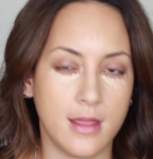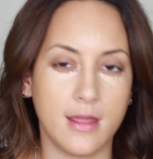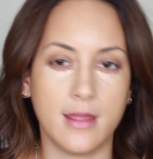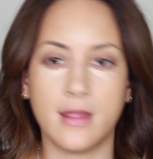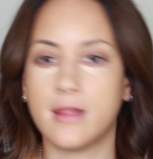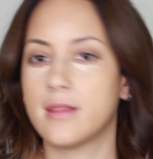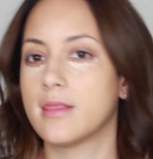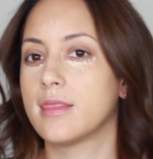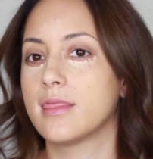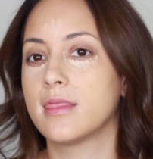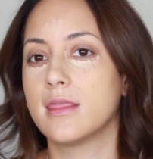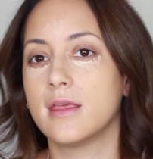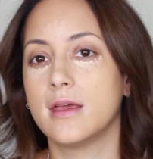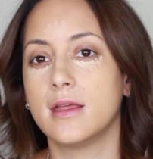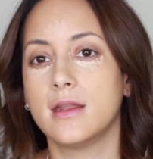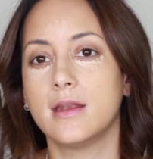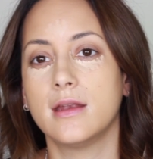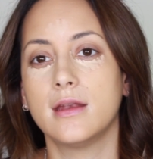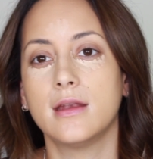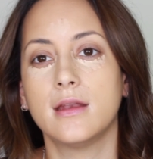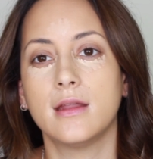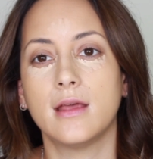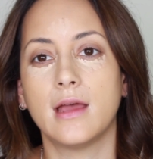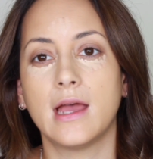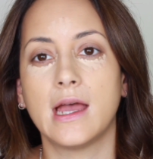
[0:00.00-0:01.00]
And
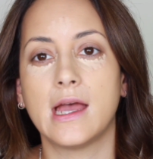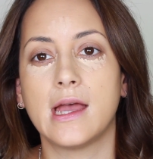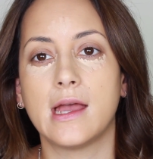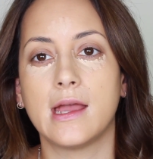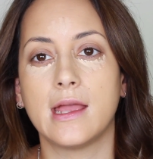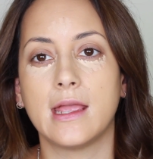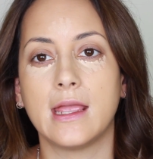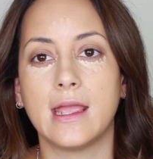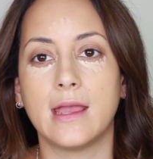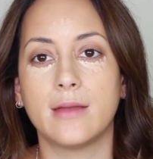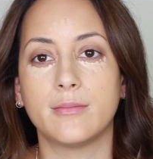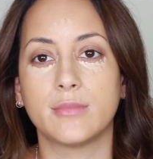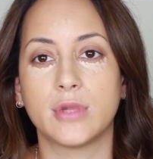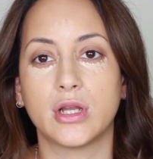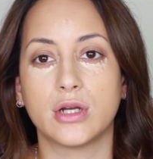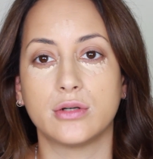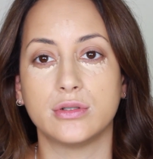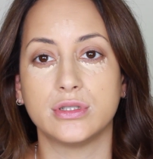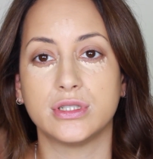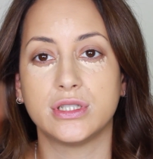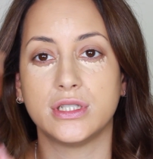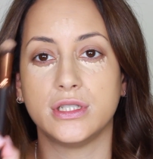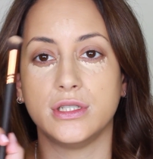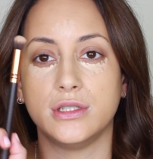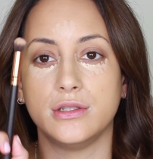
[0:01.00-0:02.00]
then I am
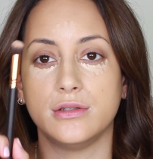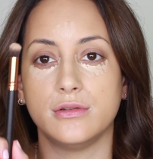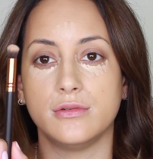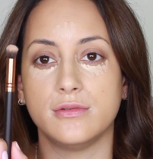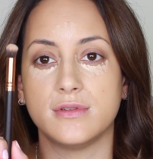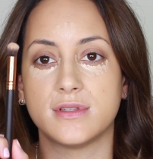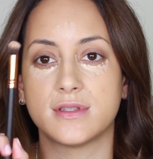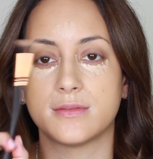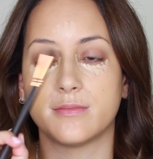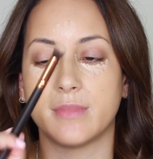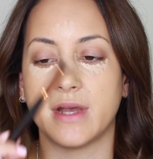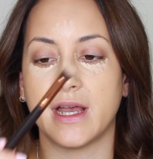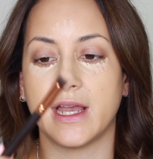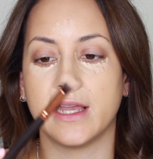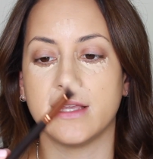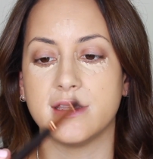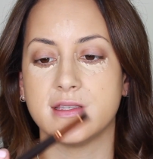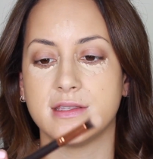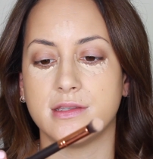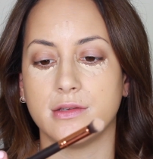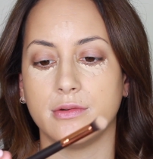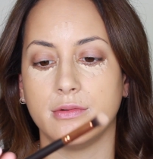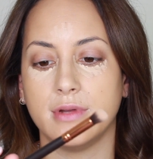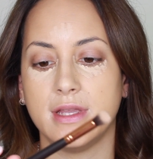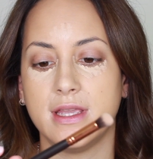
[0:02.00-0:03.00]
going to use my
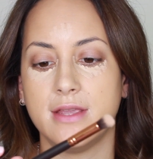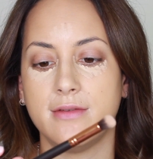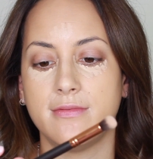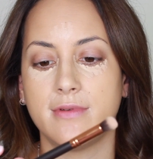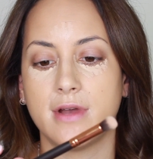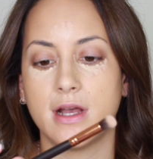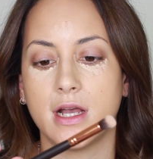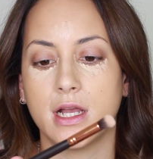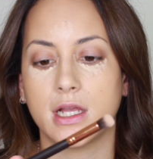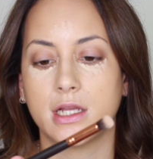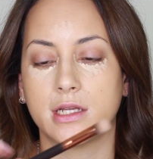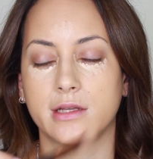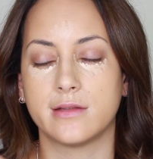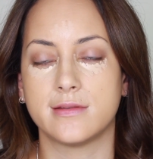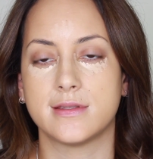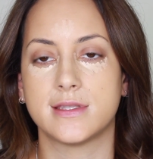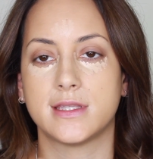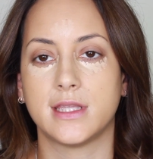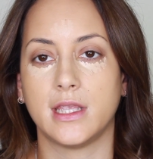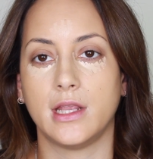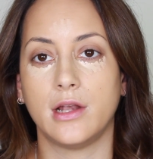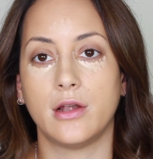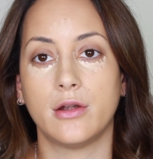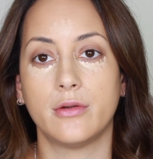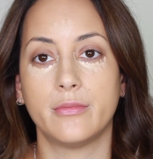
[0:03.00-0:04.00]
Zoeva
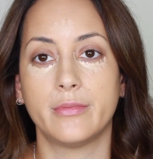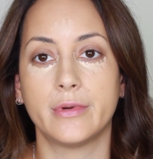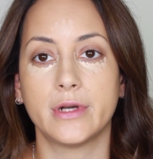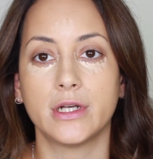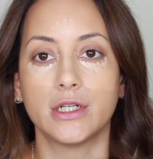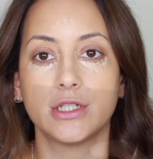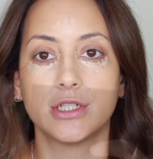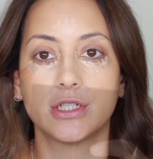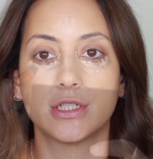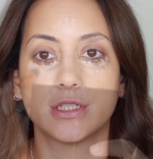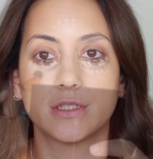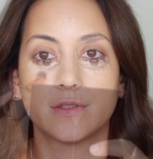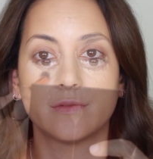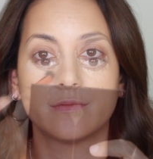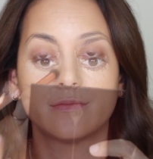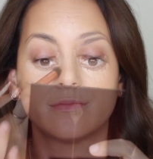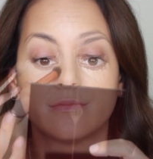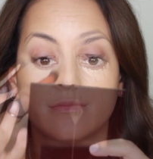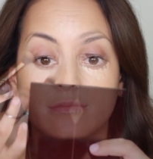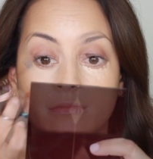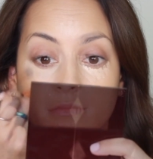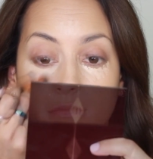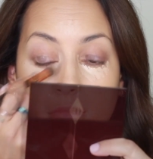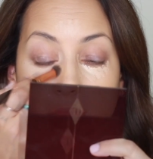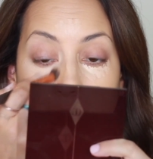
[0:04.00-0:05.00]
concealer brush.
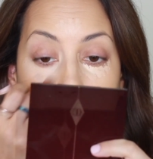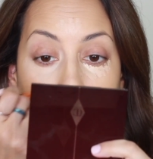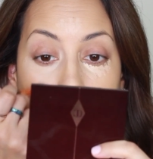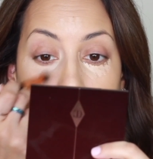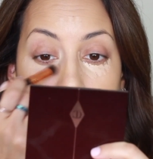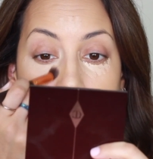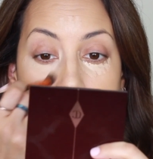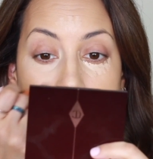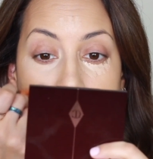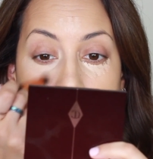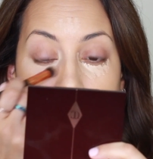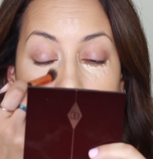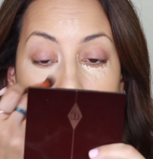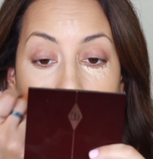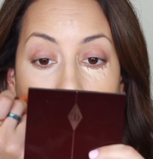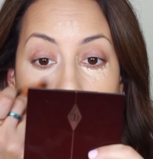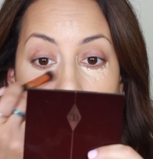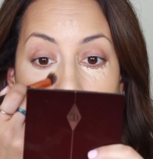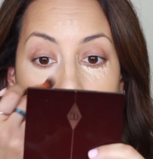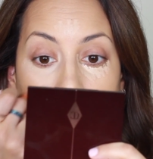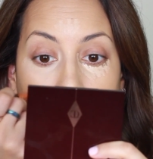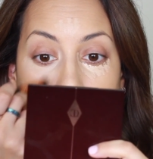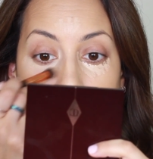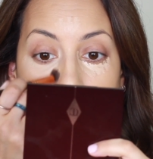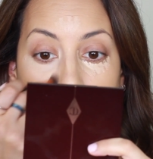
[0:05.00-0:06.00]
And this
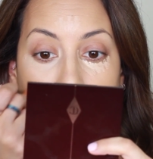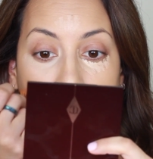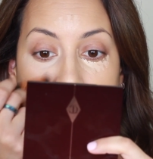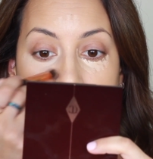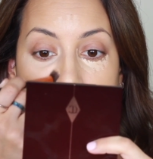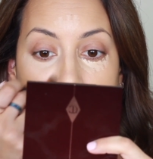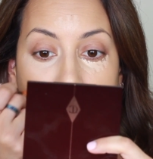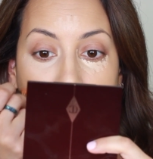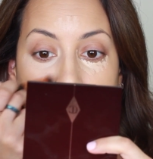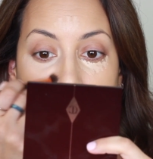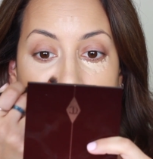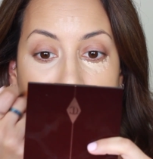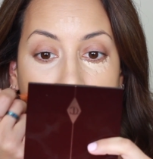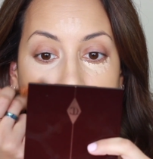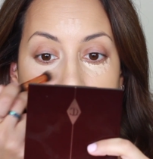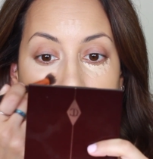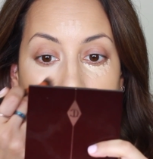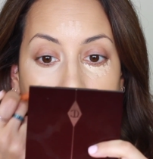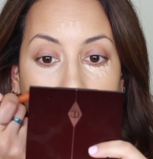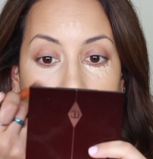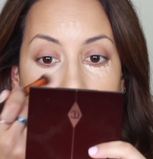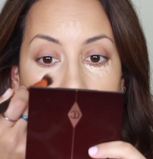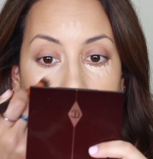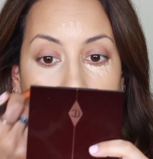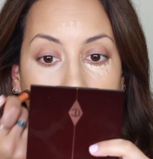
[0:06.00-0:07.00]
look that I'm going to do
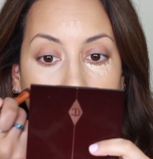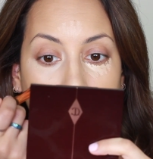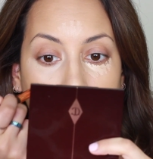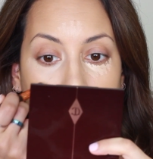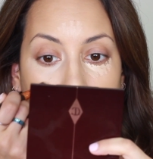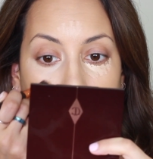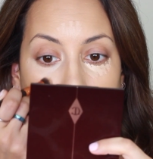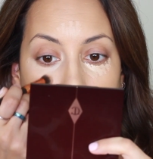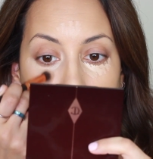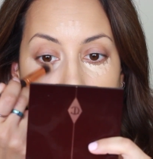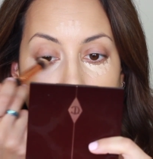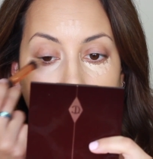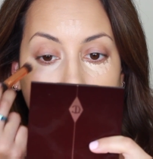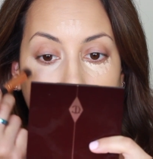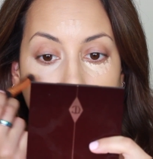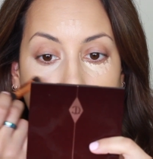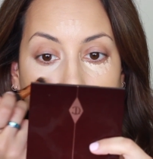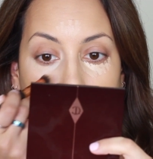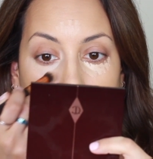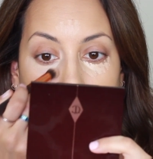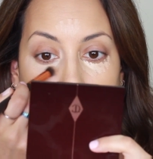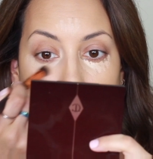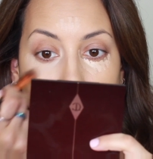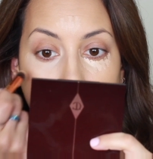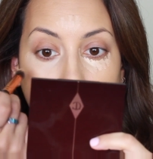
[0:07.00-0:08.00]
today
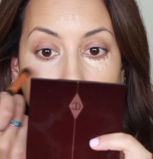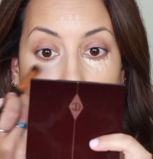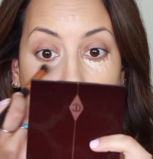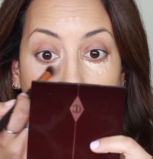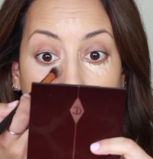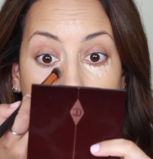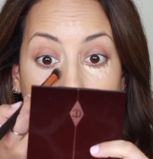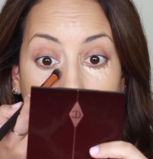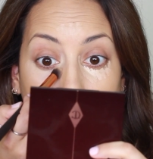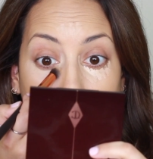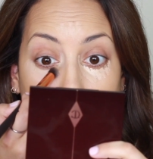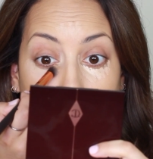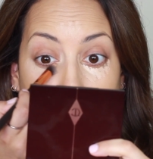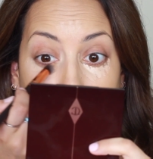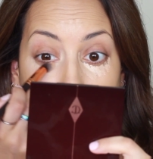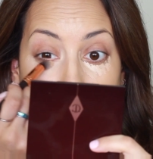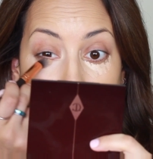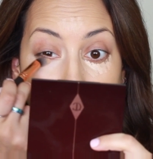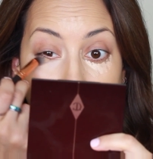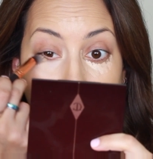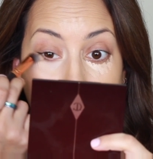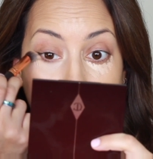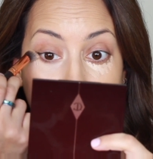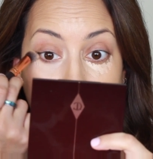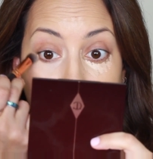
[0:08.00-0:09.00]
with
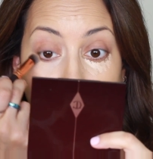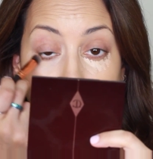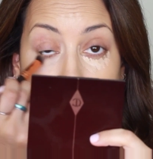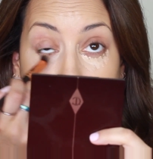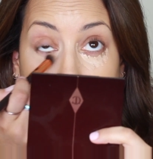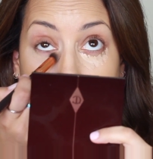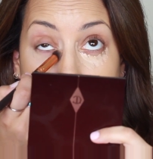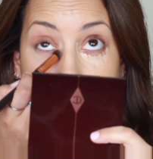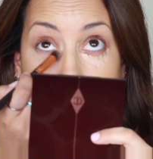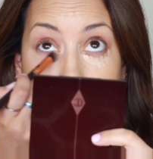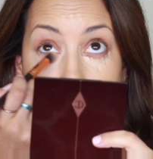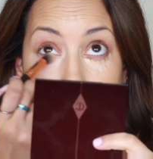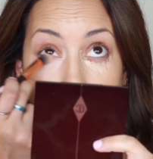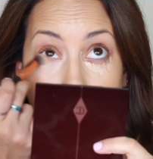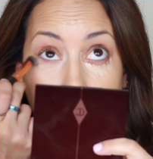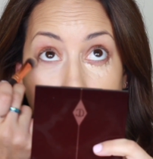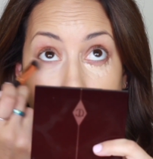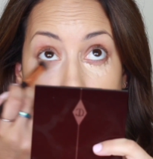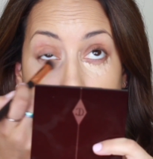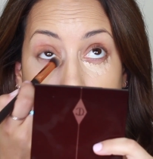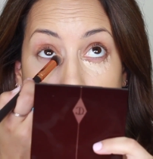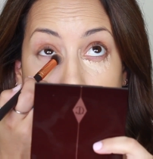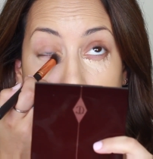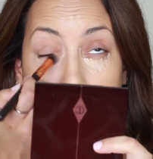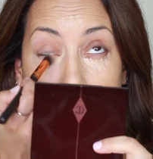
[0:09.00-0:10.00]
the Charlotte
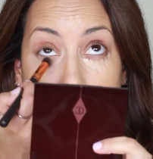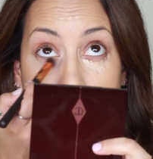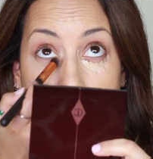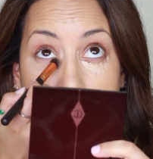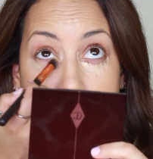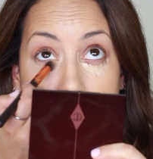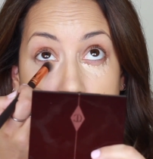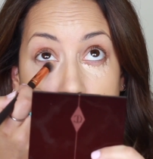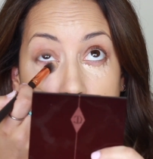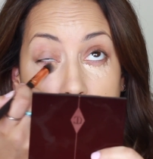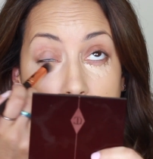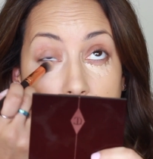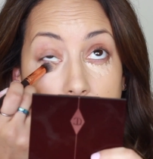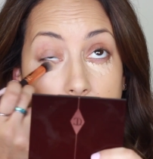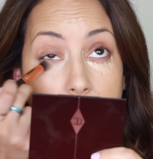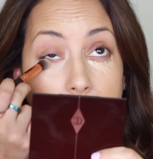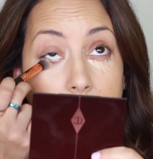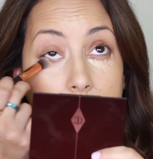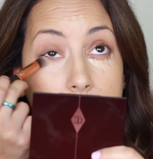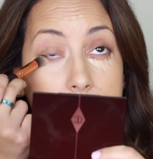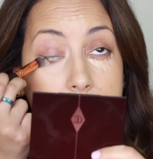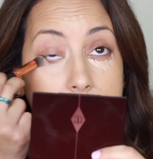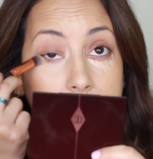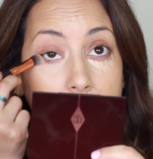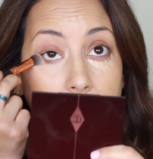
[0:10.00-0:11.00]
Tilbury products,
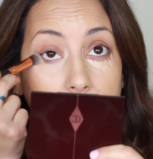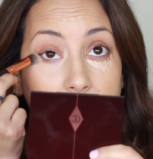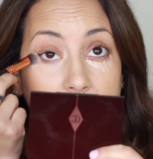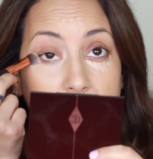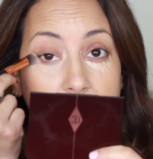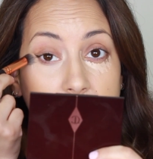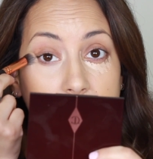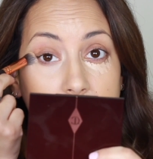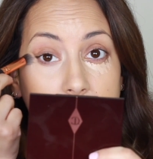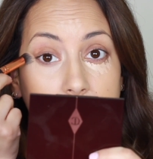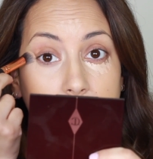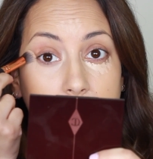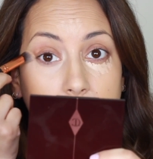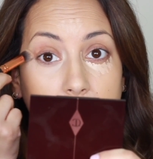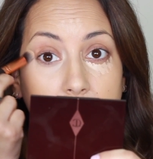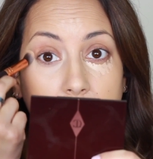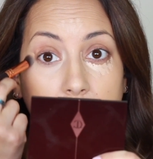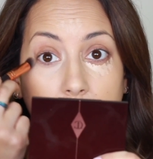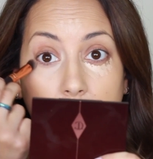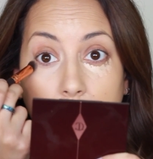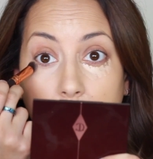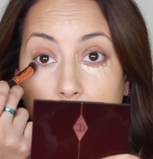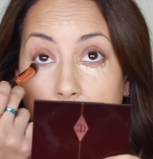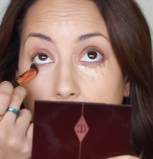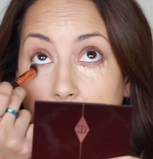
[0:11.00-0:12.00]
it's actually
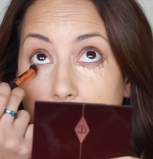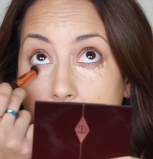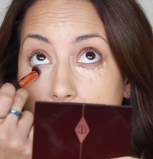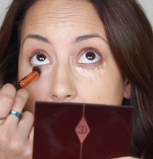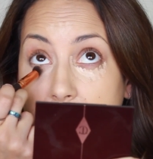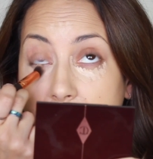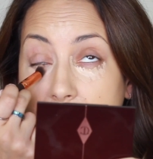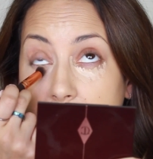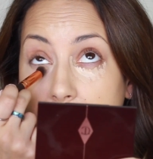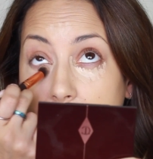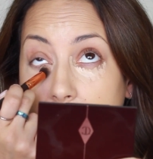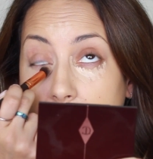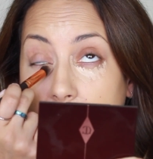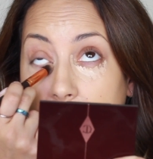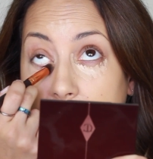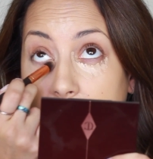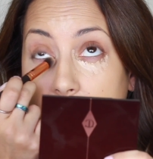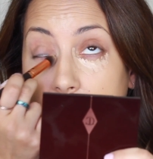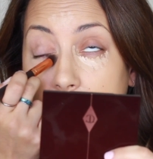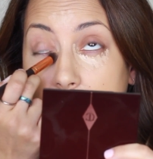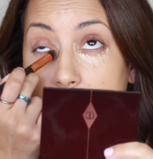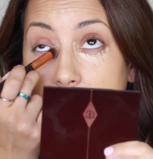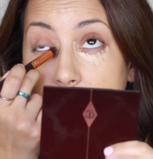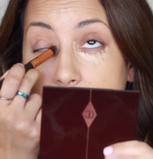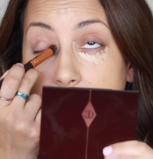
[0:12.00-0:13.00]
my go-to
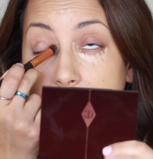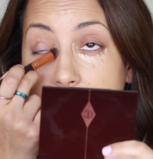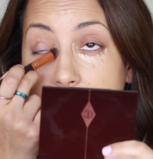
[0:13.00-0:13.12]
like